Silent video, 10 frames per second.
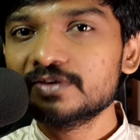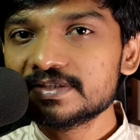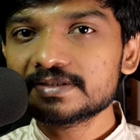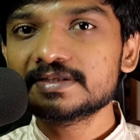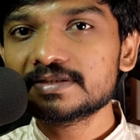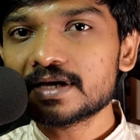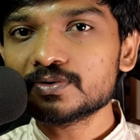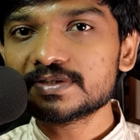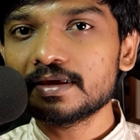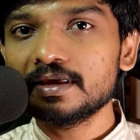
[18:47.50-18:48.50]
Physics is now
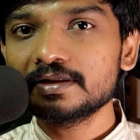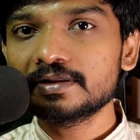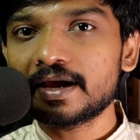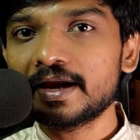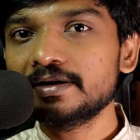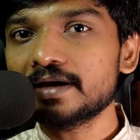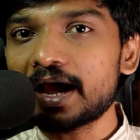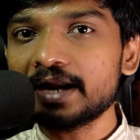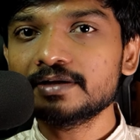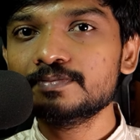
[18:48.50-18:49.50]
saying that
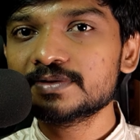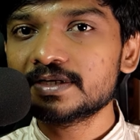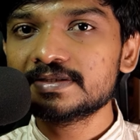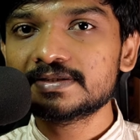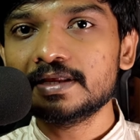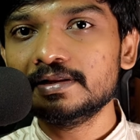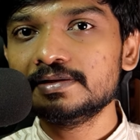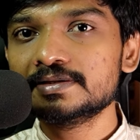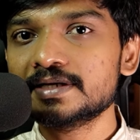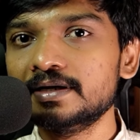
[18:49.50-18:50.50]
atoms and
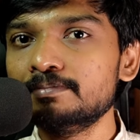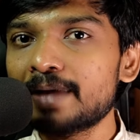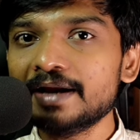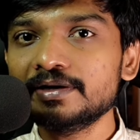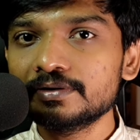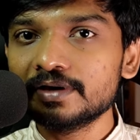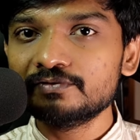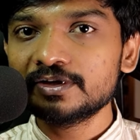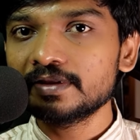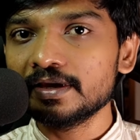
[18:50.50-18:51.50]
cells and matter,
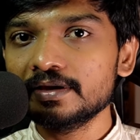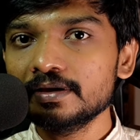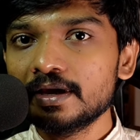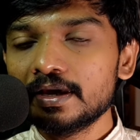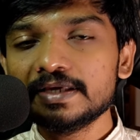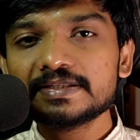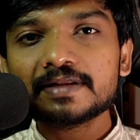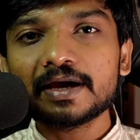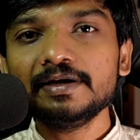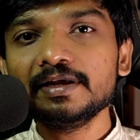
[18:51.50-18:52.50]
everything is
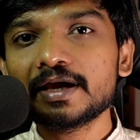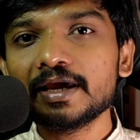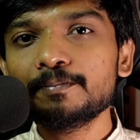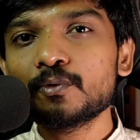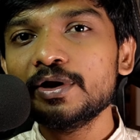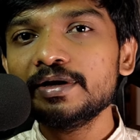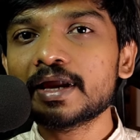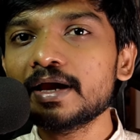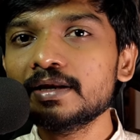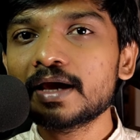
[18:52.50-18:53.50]

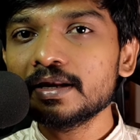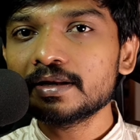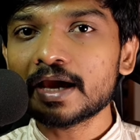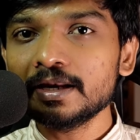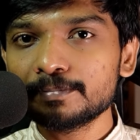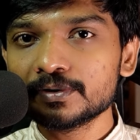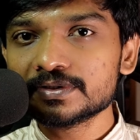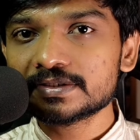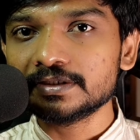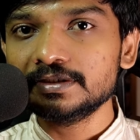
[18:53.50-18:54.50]

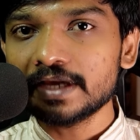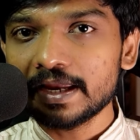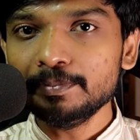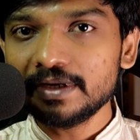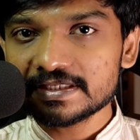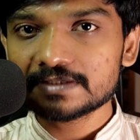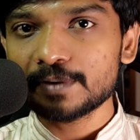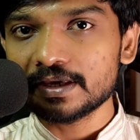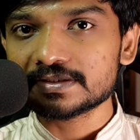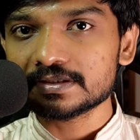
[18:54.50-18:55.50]
99.999% empty
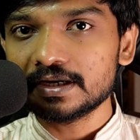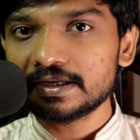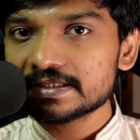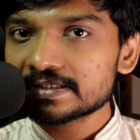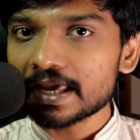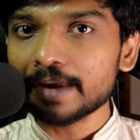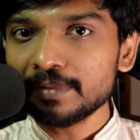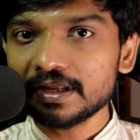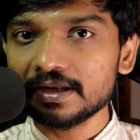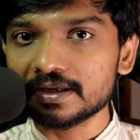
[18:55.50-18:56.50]
space. It is
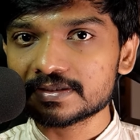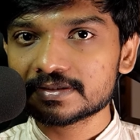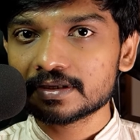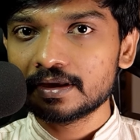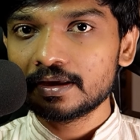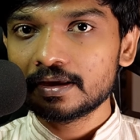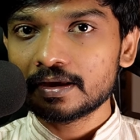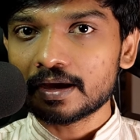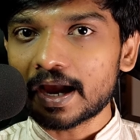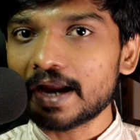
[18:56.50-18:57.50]
emptiness.
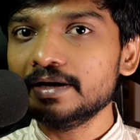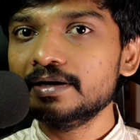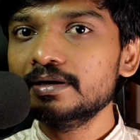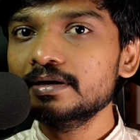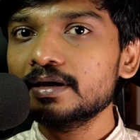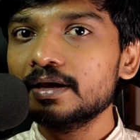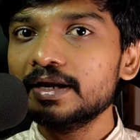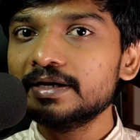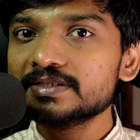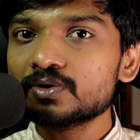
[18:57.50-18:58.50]
And
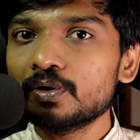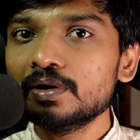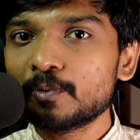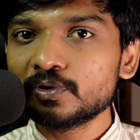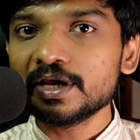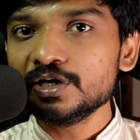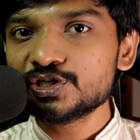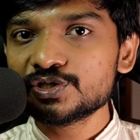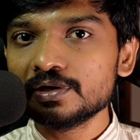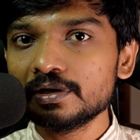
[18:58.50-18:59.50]
it is all
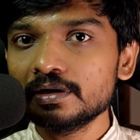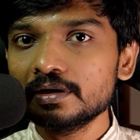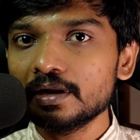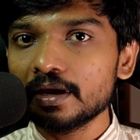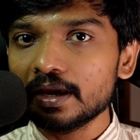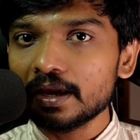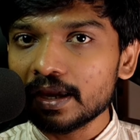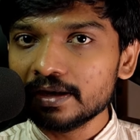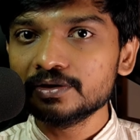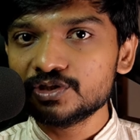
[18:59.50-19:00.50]
potential
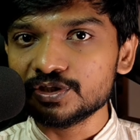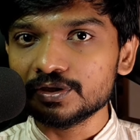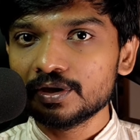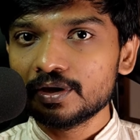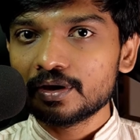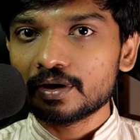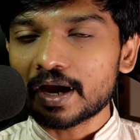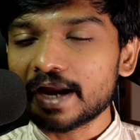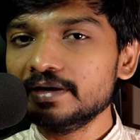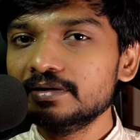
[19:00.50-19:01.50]
energy.
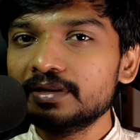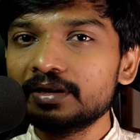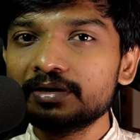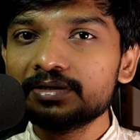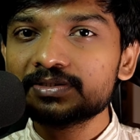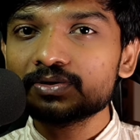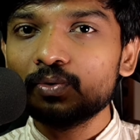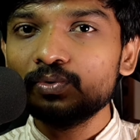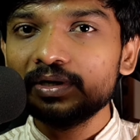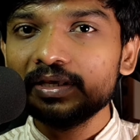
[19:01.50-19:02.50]
And there is
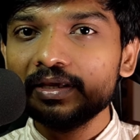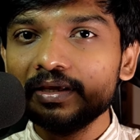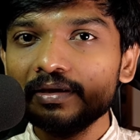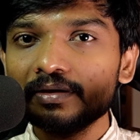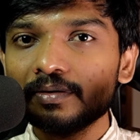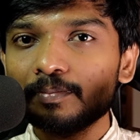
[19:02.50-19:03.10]
only